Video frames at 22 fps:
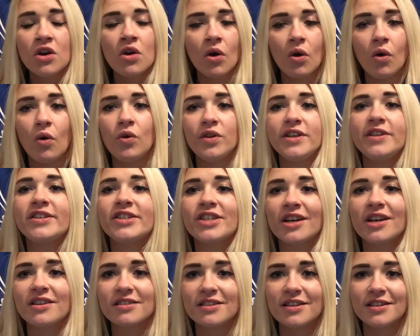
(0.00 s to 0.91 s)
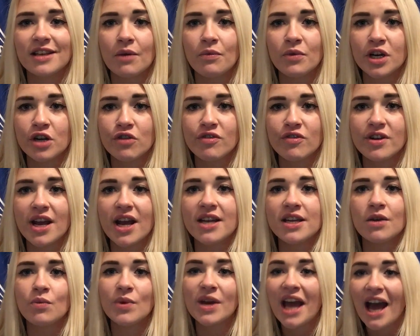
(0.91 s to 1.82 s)
All these chances that we're
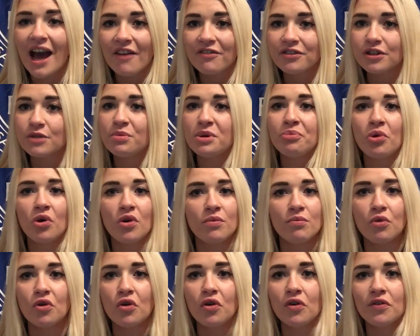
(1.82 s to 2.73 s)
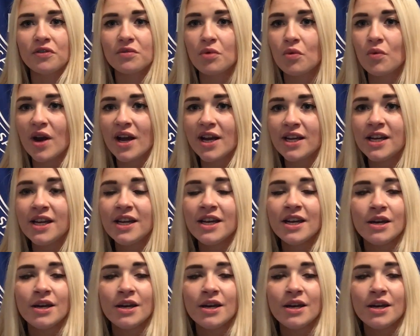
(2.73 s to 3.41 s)
creating, we have to be putting more of them away,